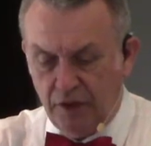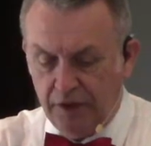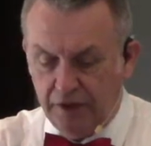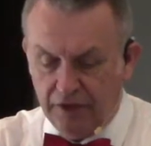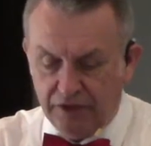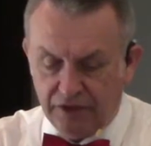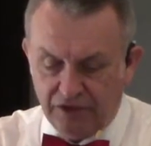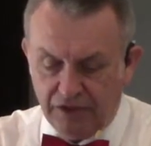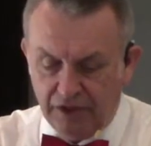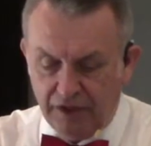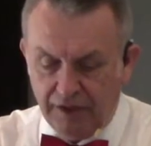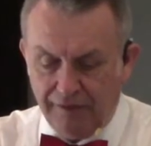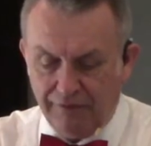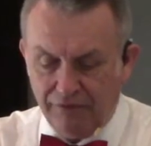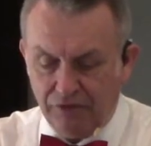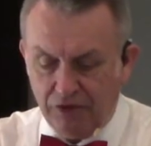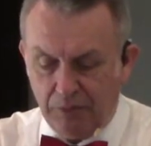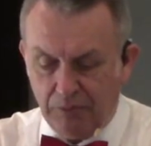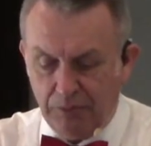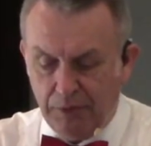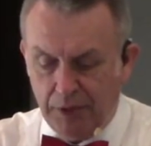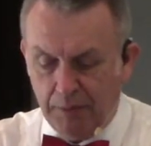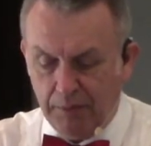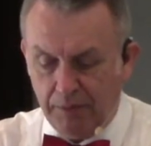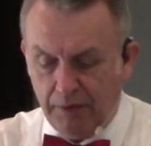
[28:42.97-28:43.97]
He
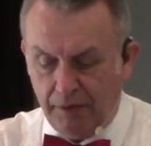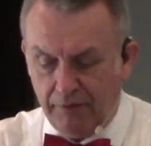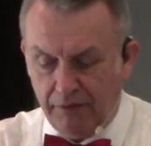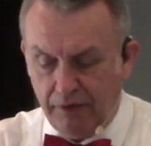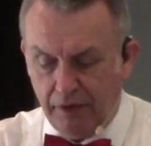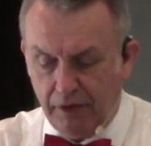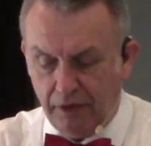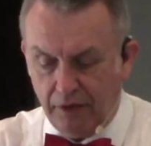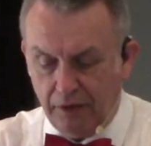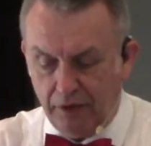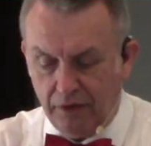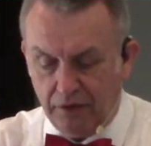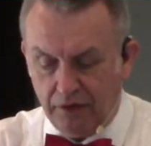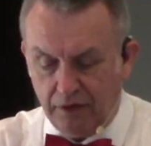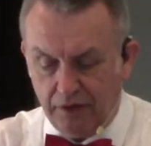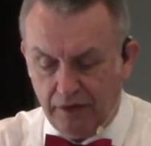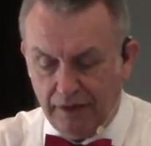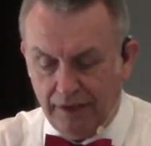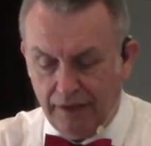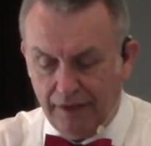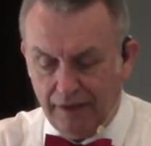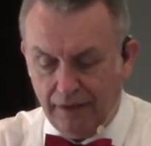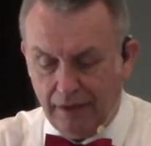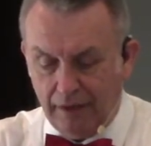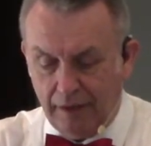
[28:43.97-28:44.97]
deceives the people of the earth,
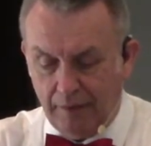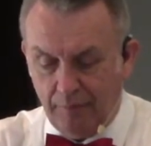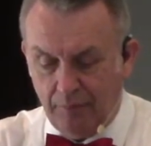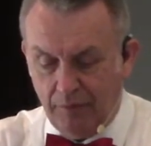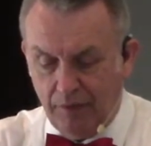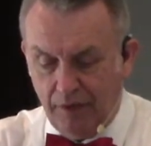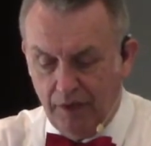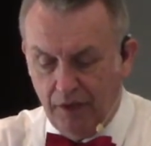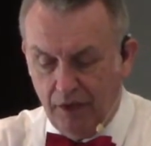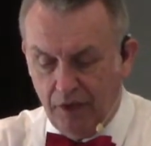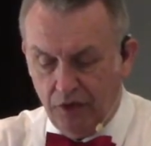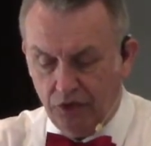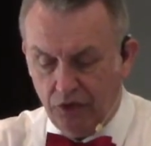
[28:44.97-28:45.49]
leading them